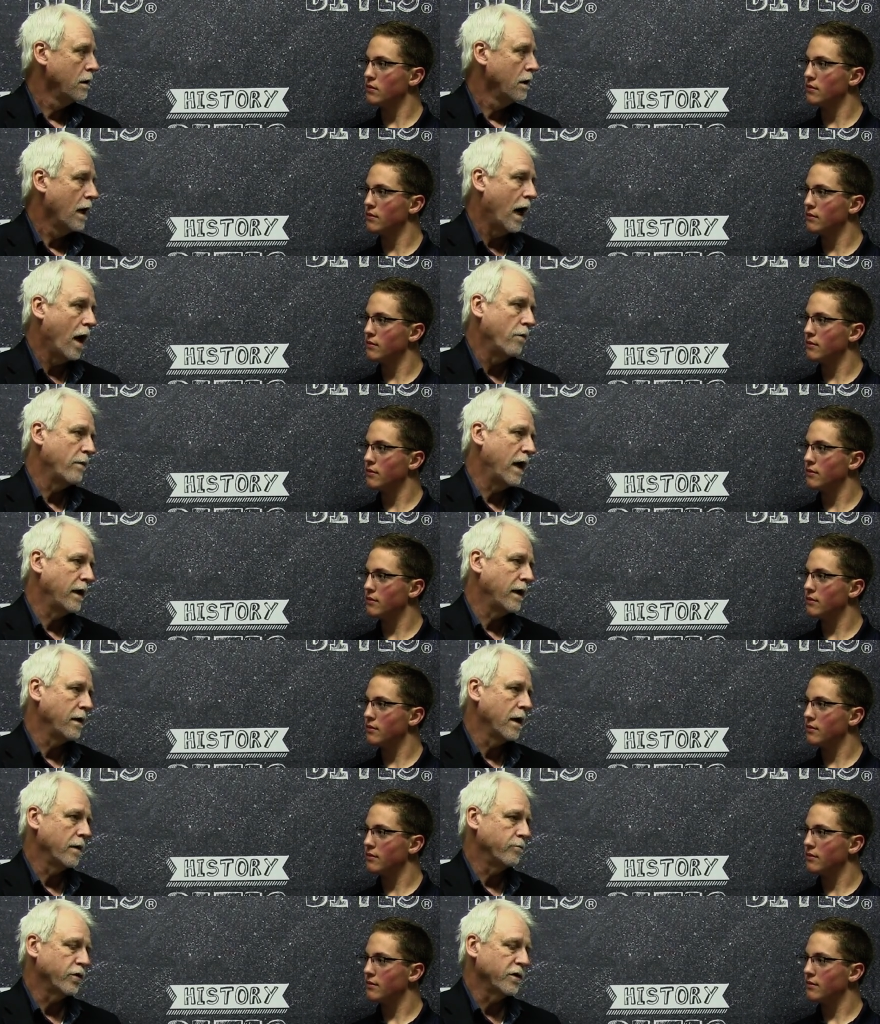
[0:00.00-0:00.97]
Speaker 1: How many
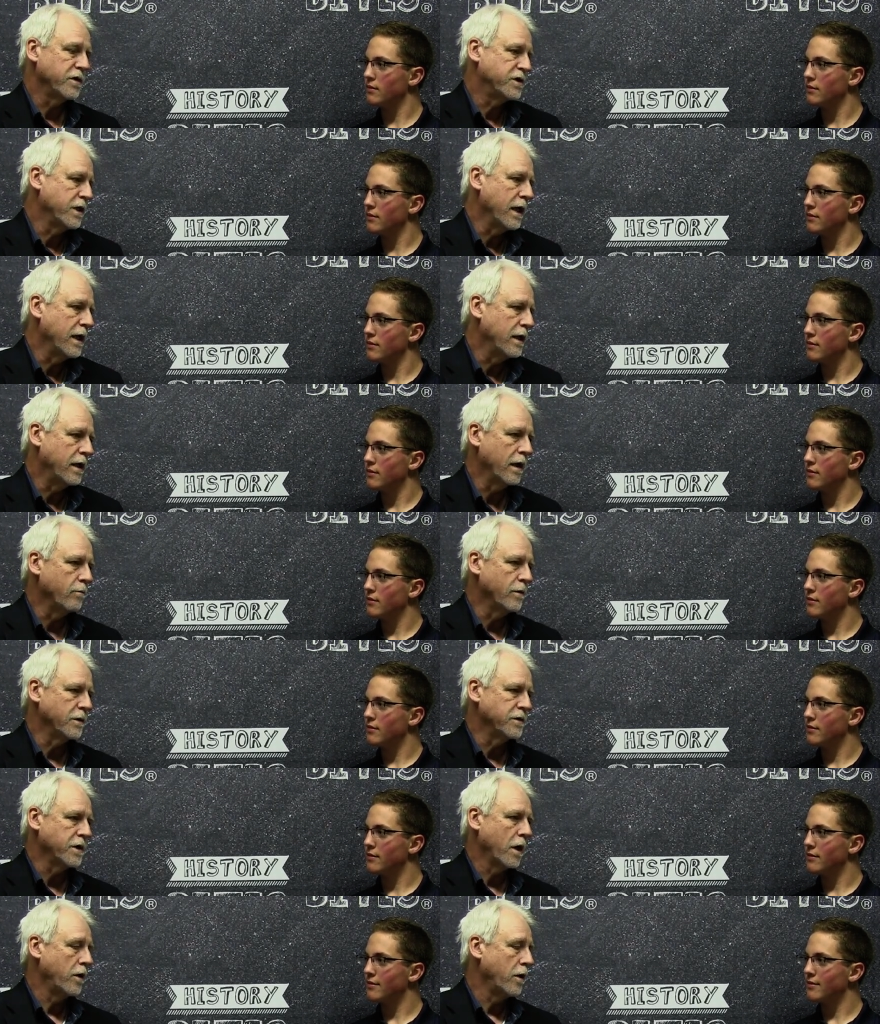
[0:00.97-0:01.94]
had preceded him
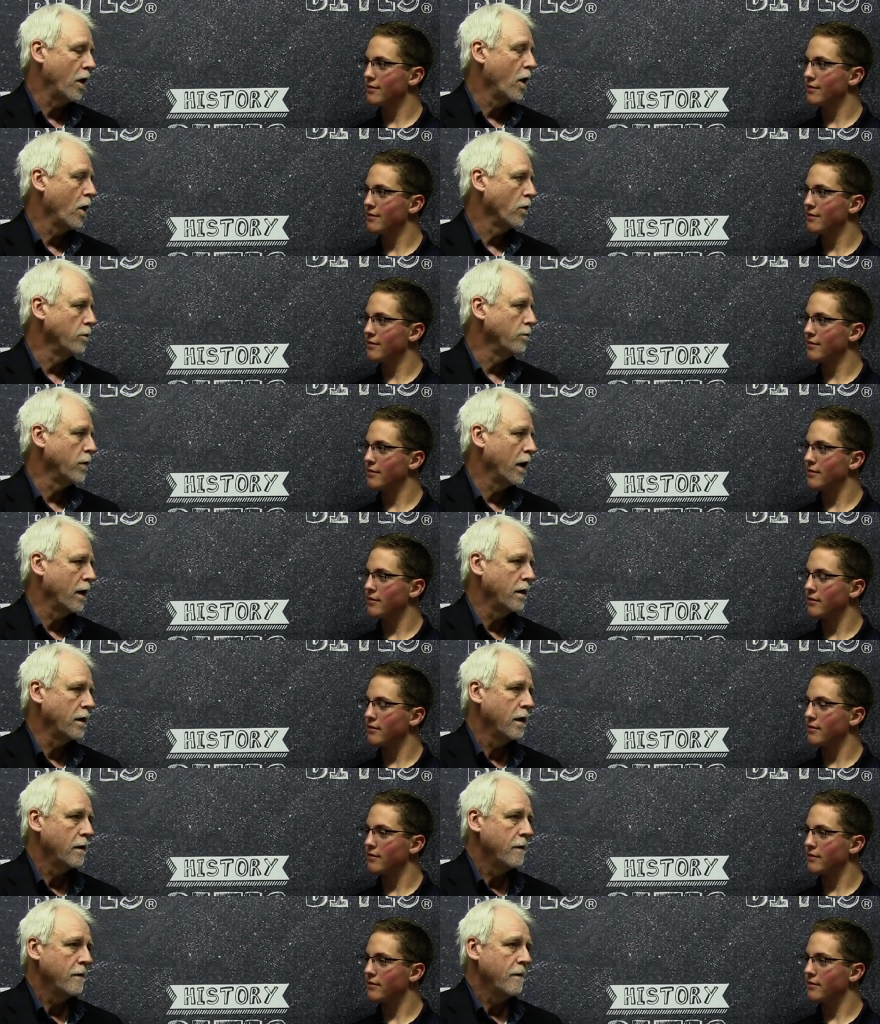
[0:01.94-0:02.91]
is unknown, but
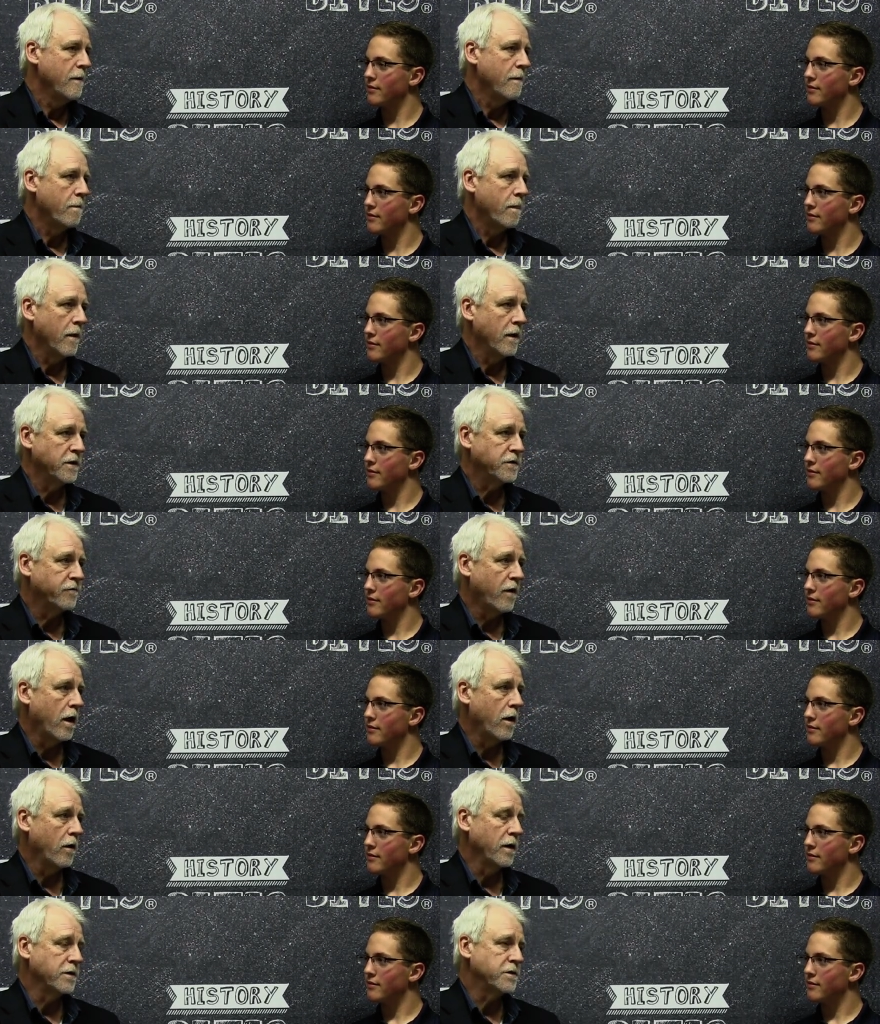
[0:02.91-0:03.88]
as
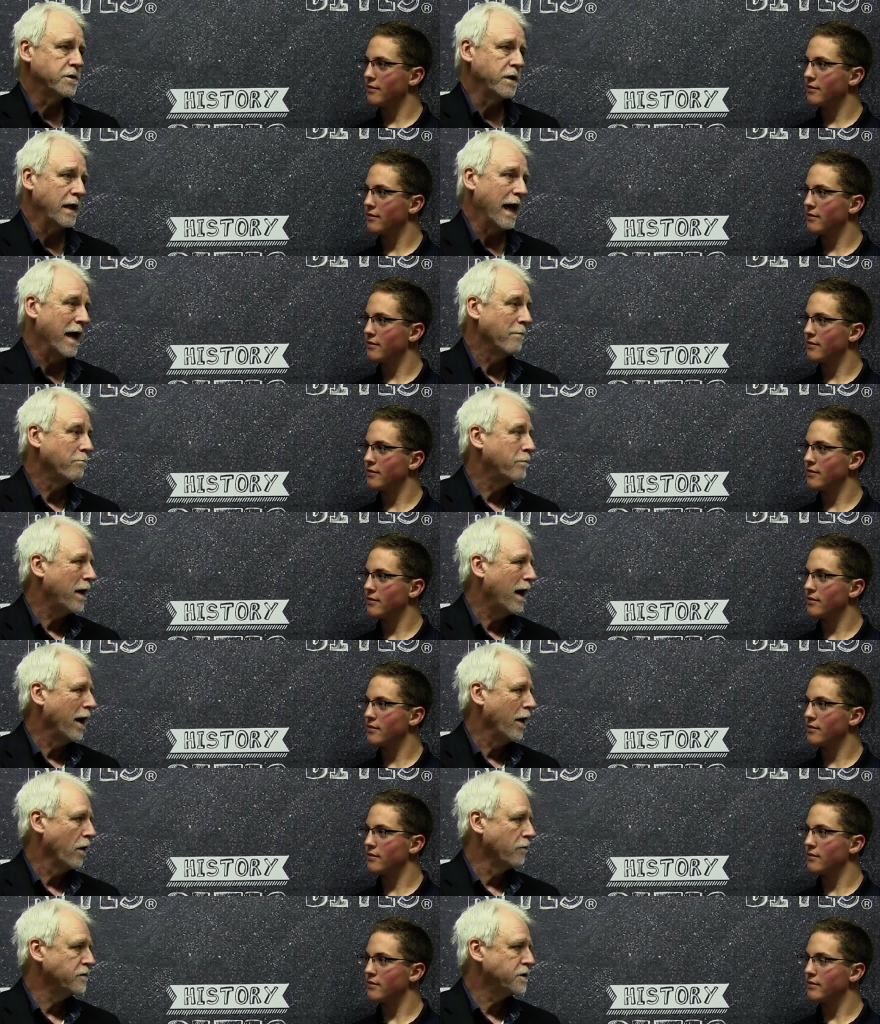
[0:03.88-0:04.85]
far as the
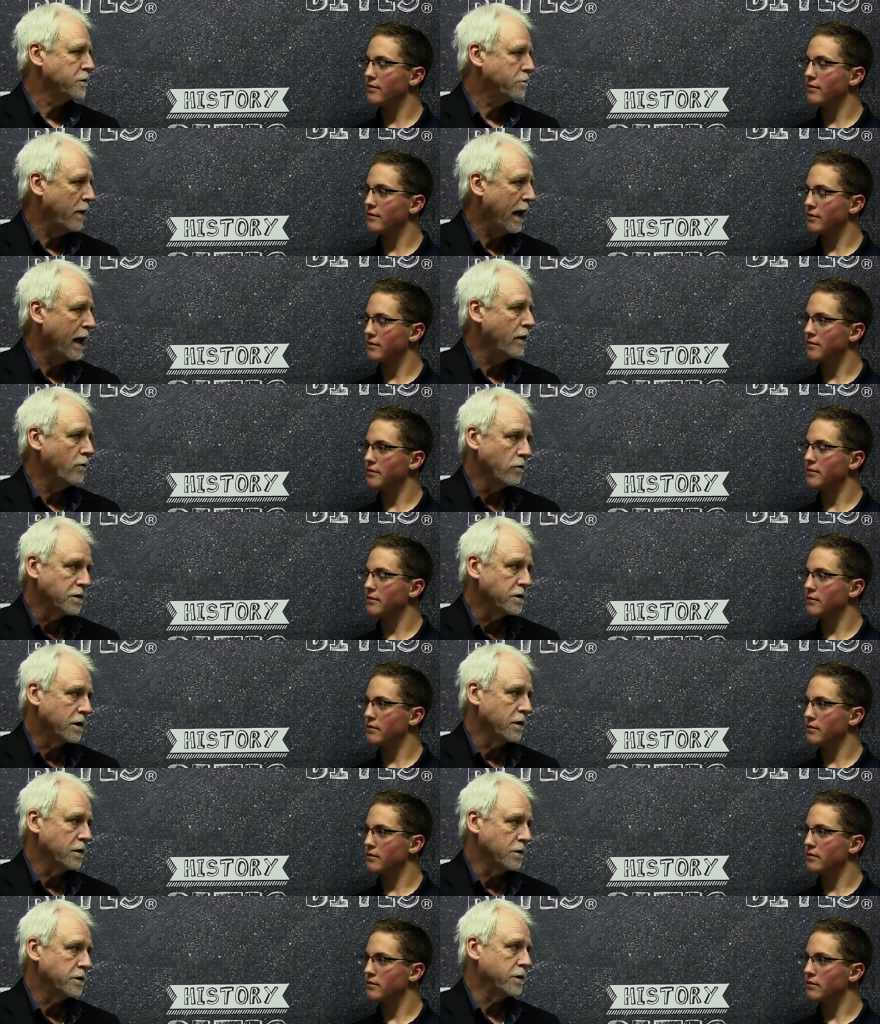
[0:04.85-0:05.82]
Empire of Spain was
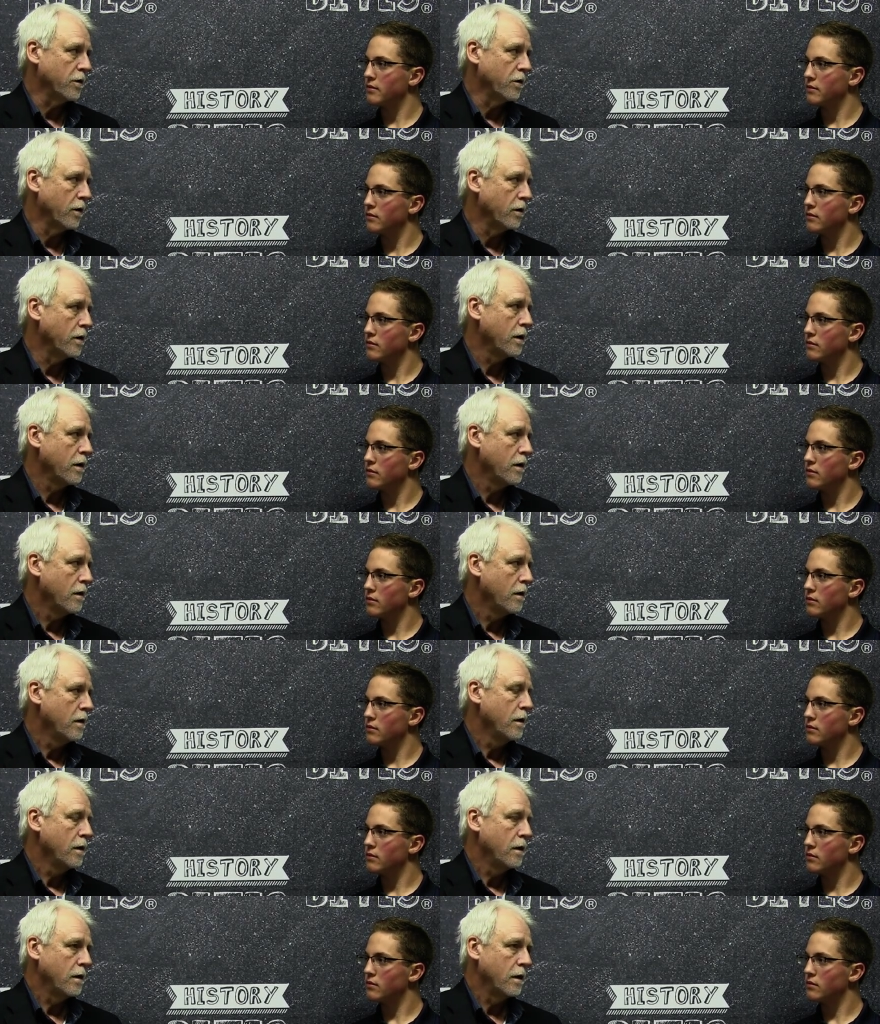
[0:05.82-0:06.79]
concerned,
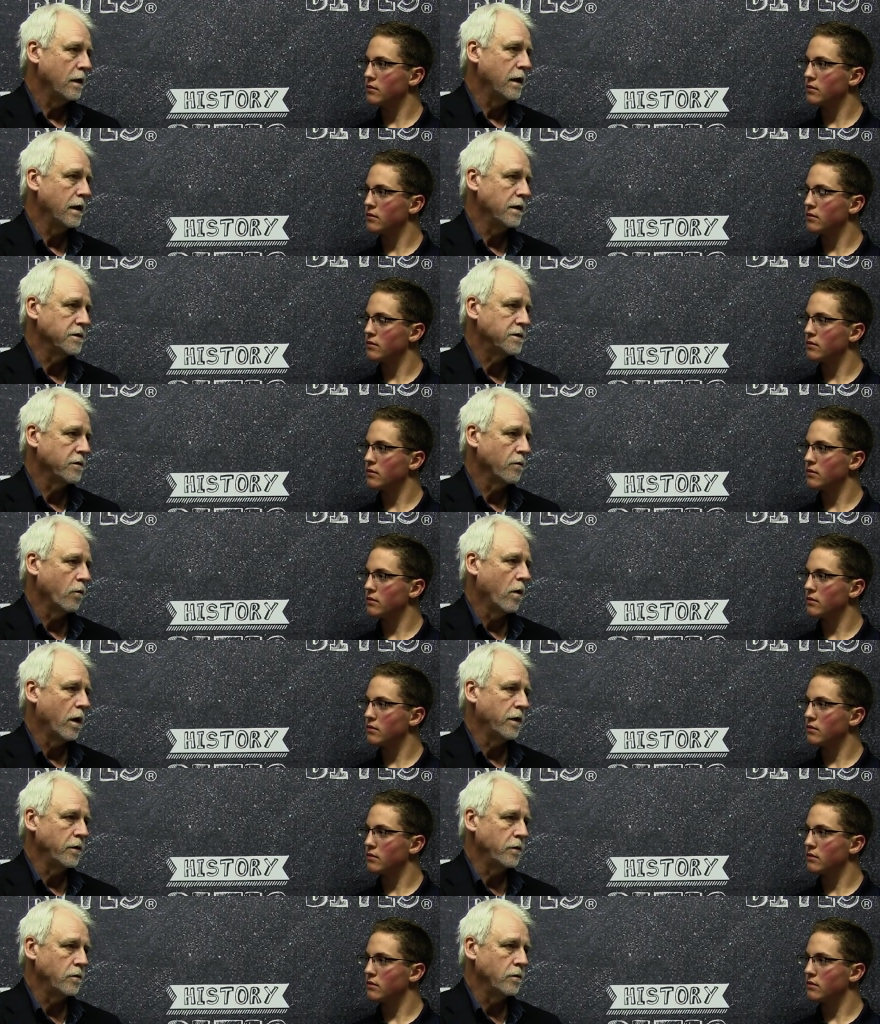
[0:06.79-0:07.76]
he's the
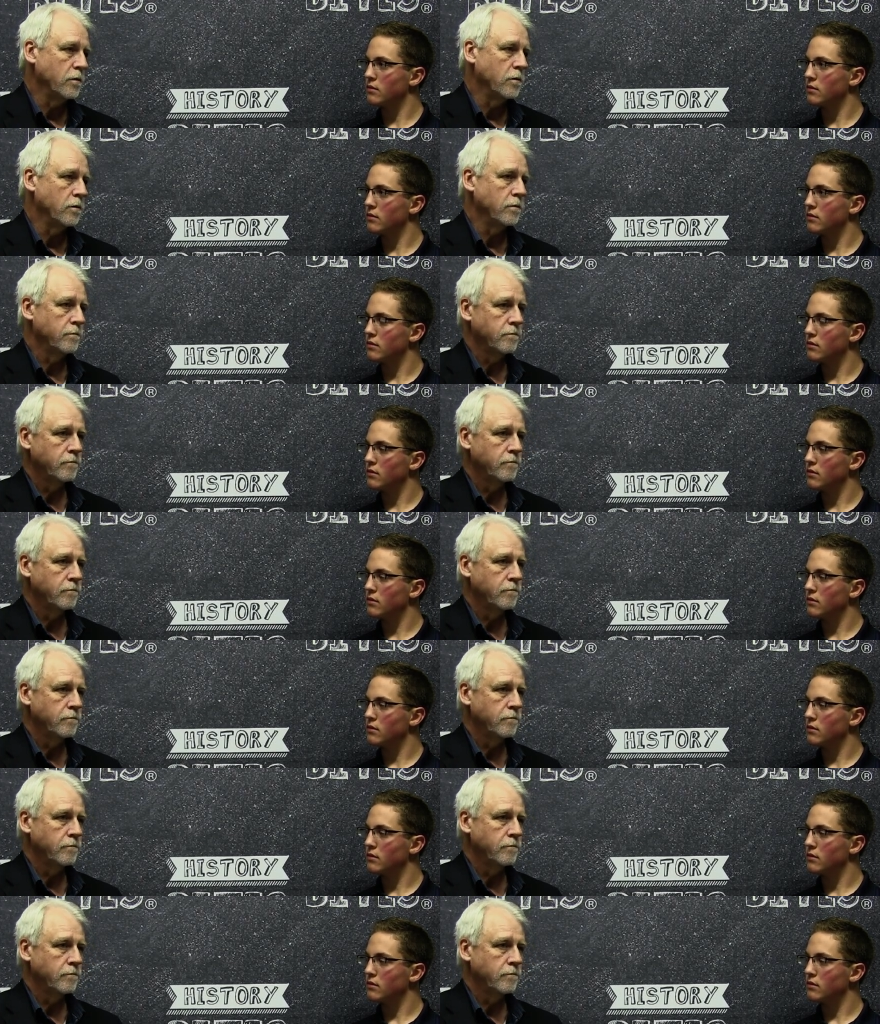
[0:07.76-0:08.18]
one who